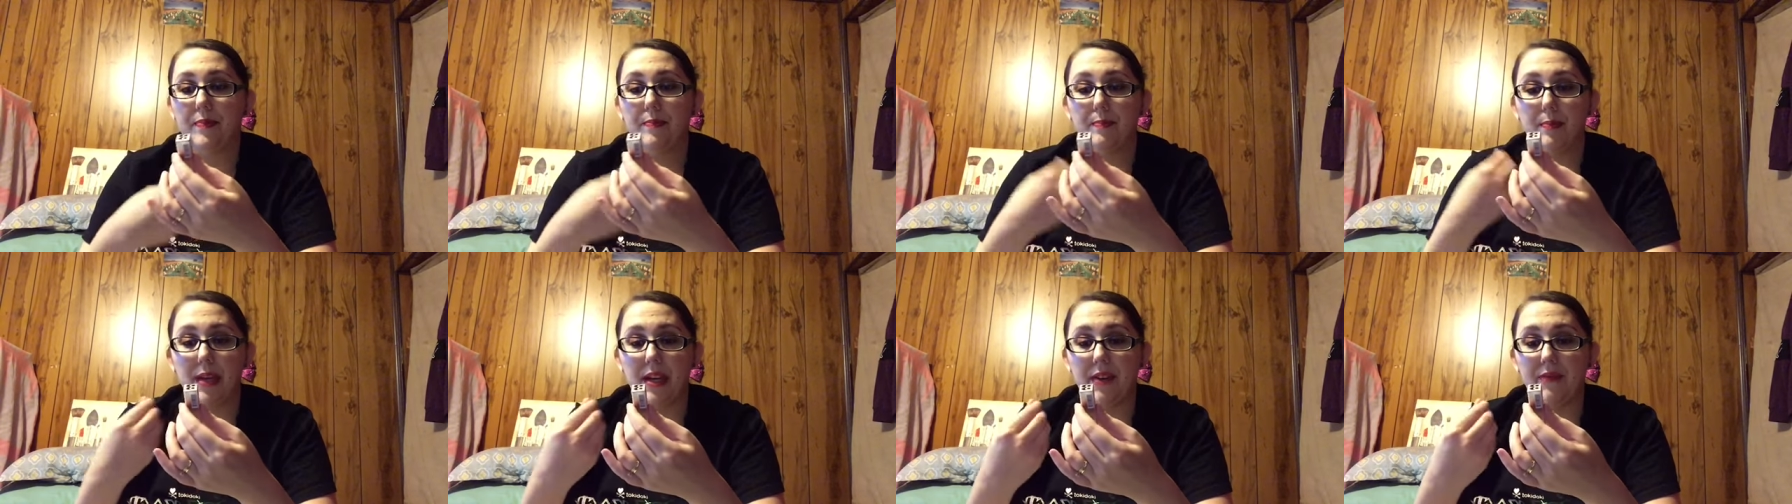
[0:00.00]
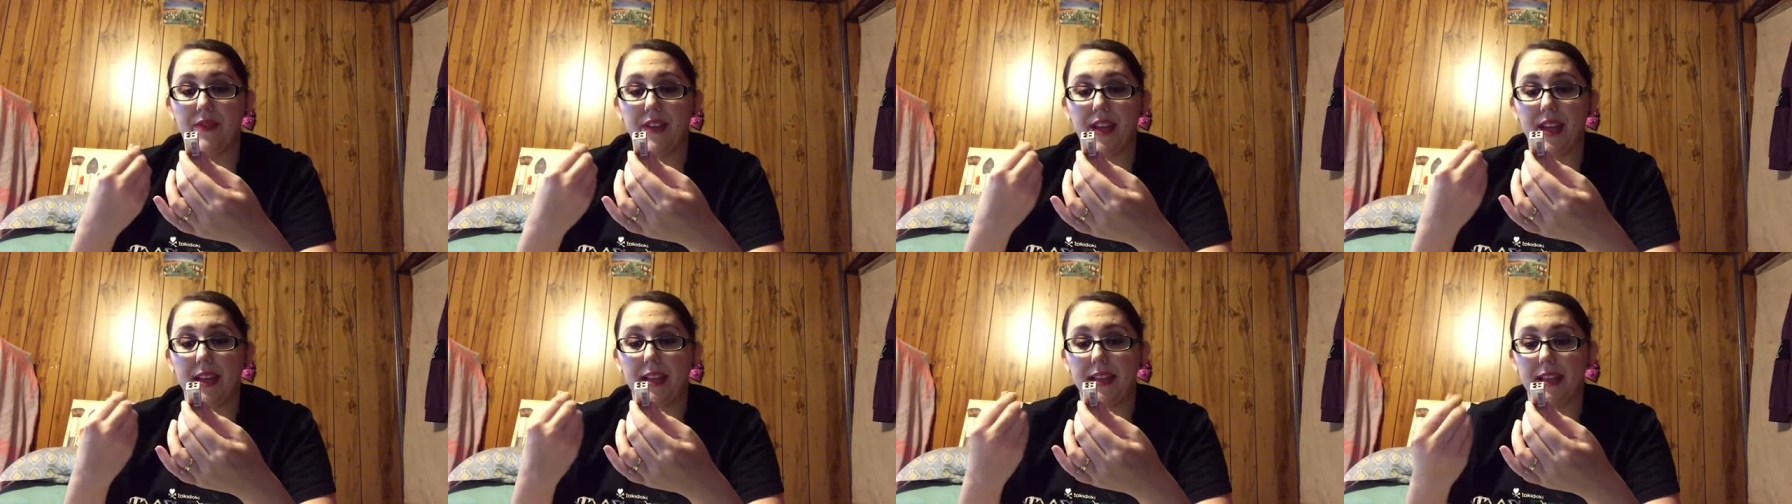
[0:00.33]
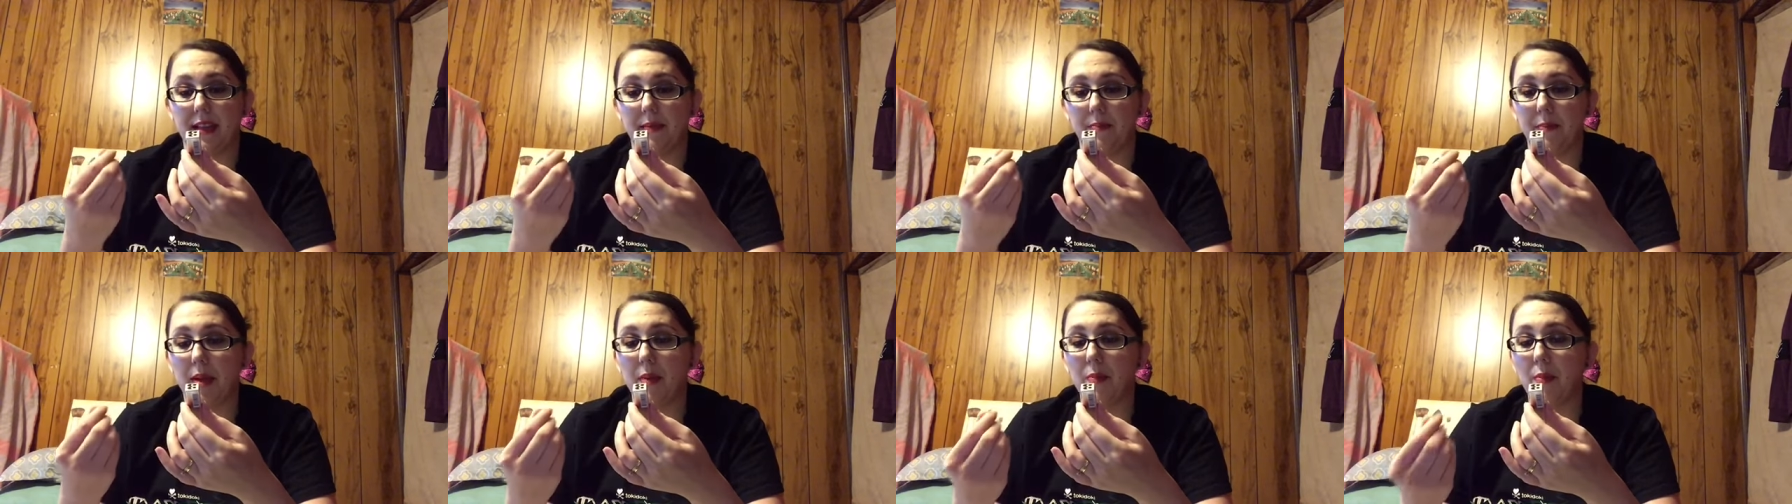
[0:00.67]
Benefit
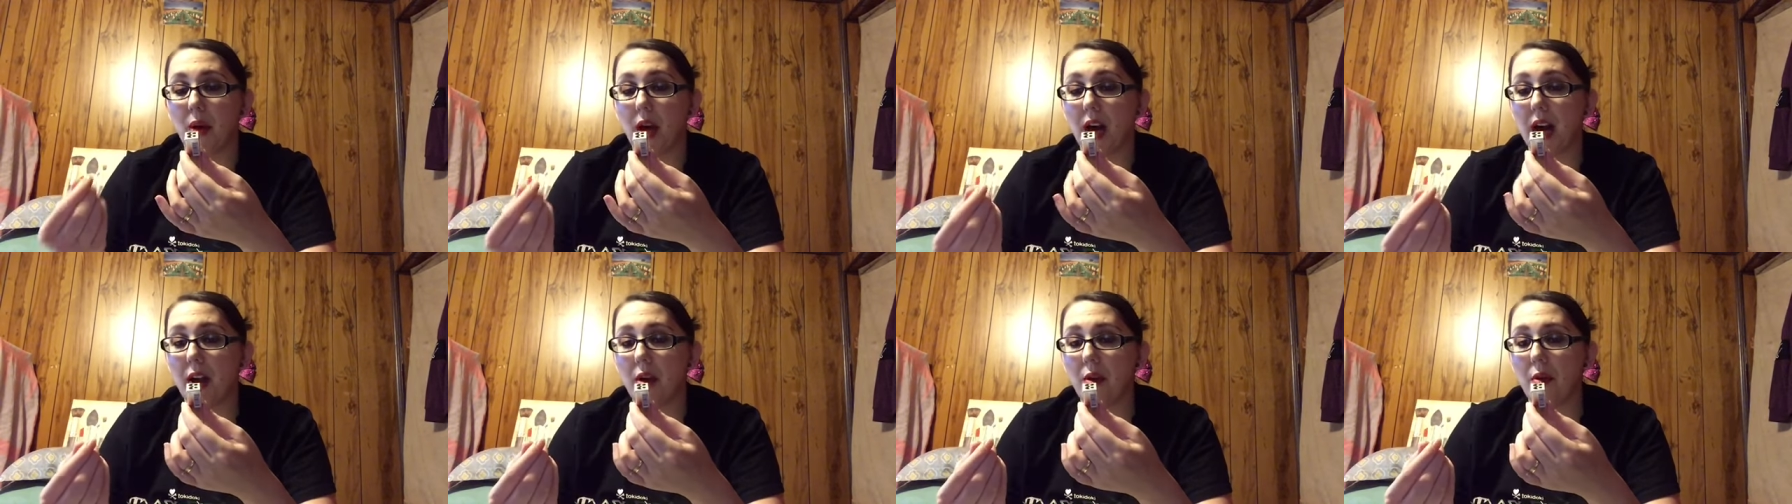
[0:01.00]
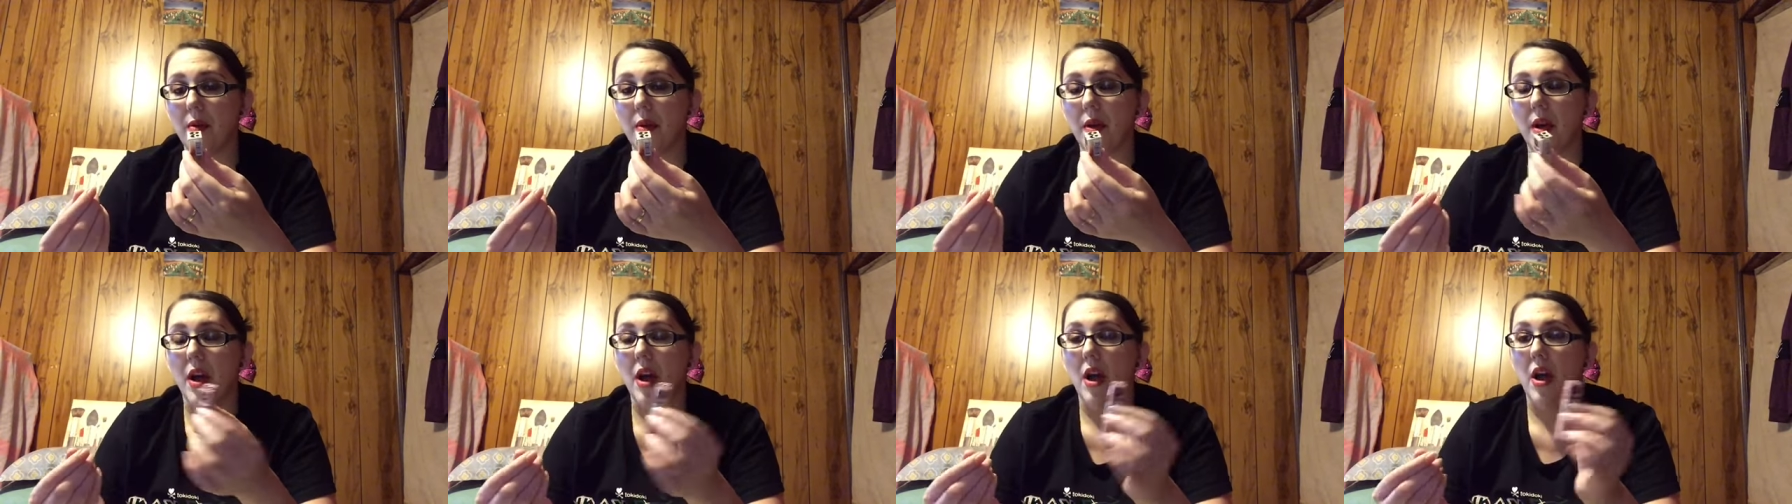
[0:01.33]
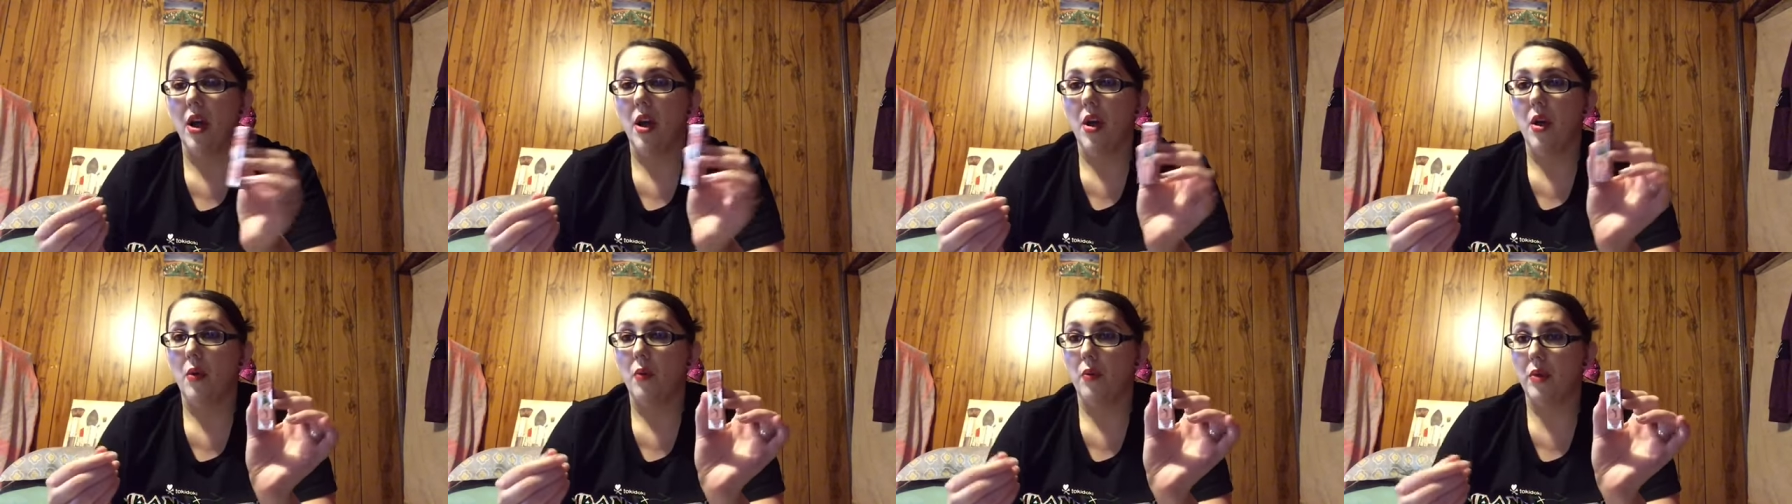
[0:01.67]
Gimme Brow,
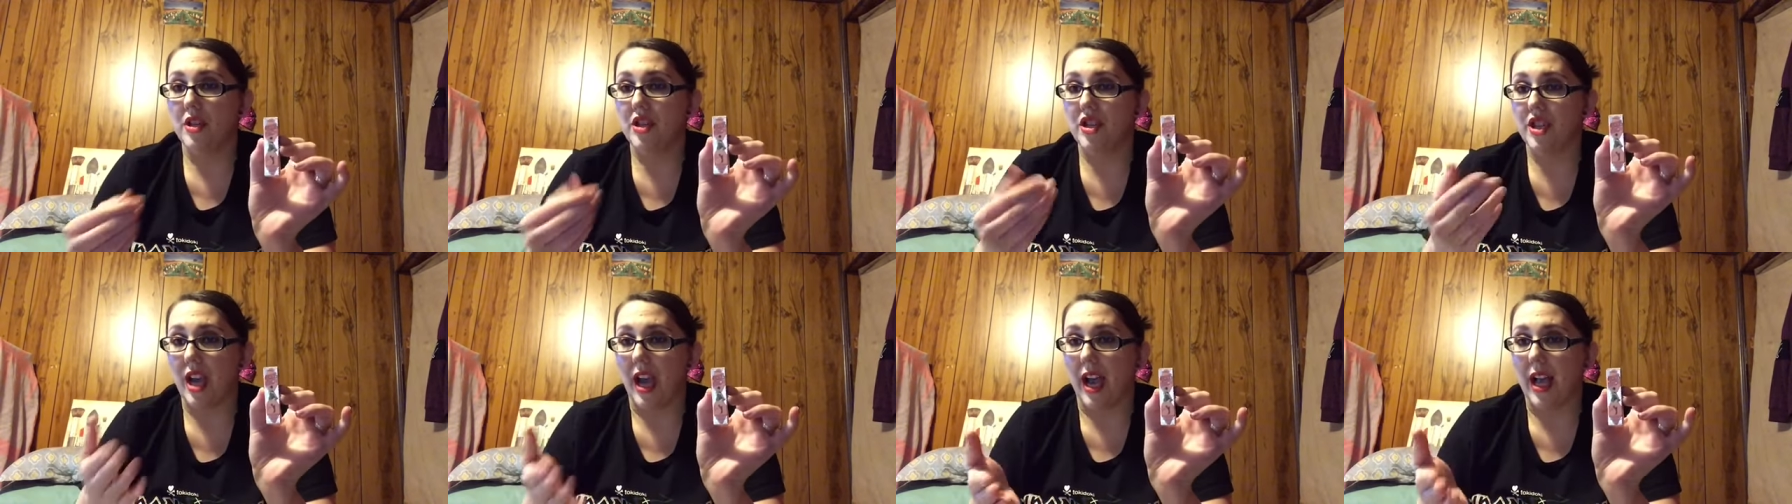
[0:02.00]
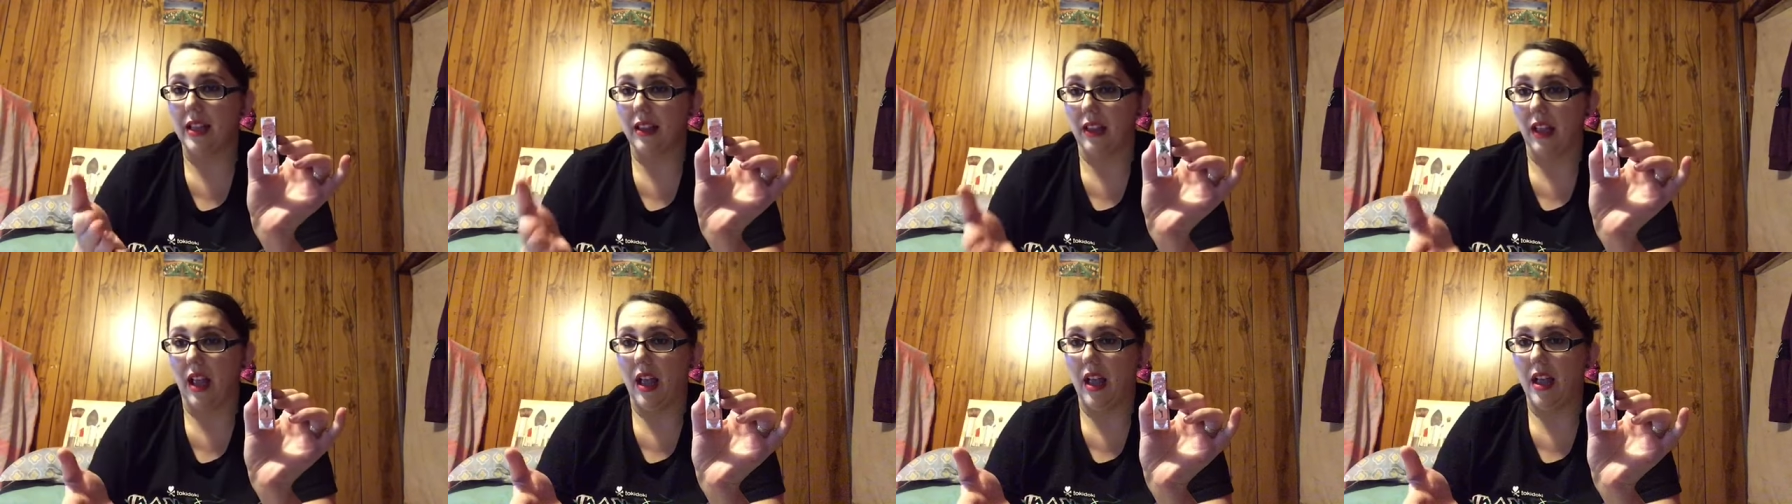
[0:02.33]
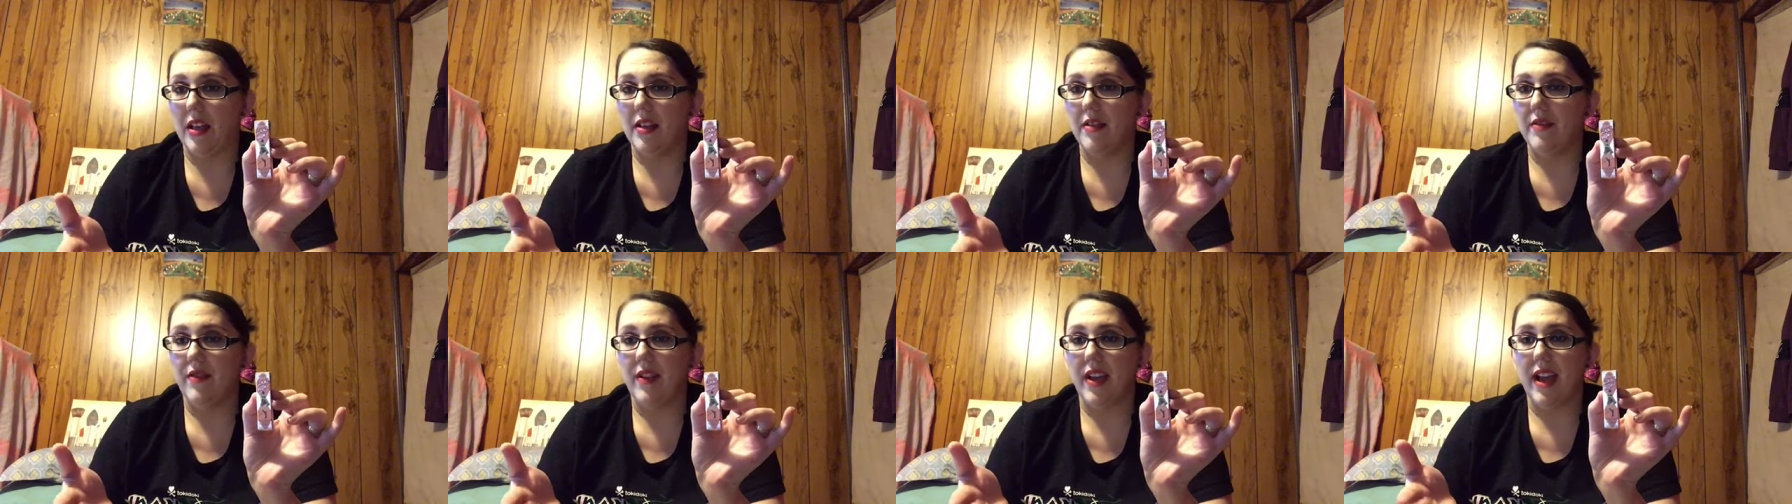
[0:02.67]
which I
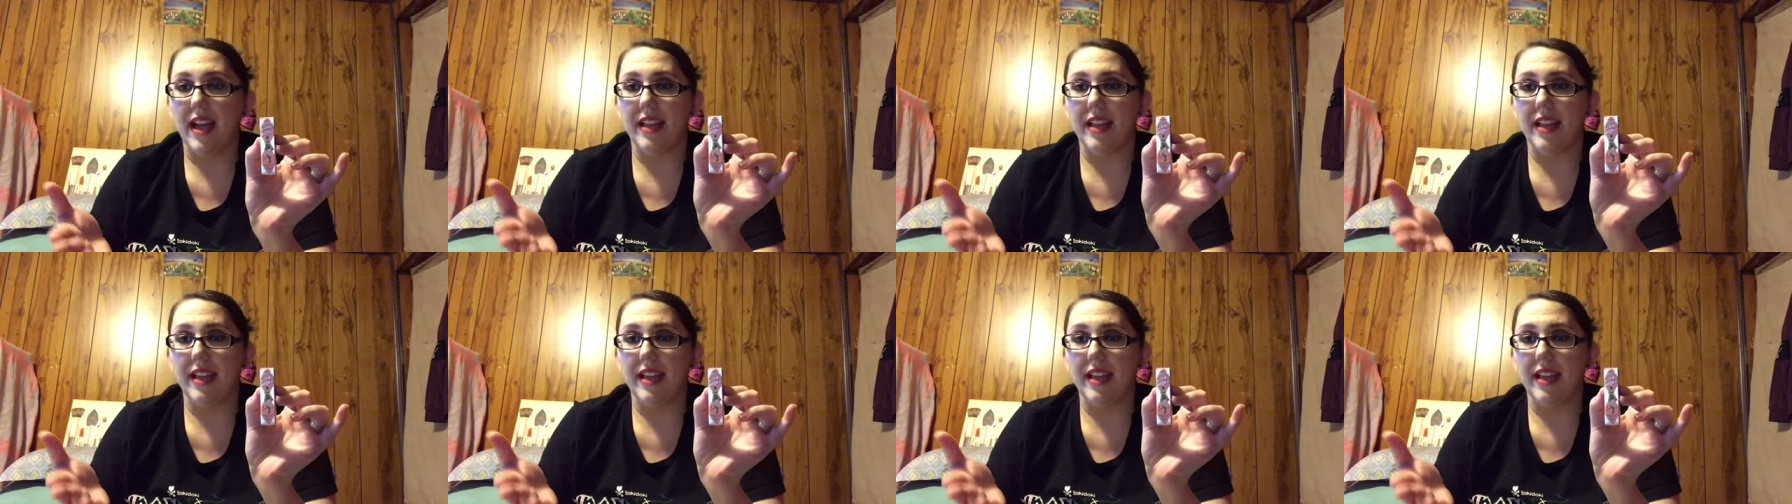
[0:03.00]
love.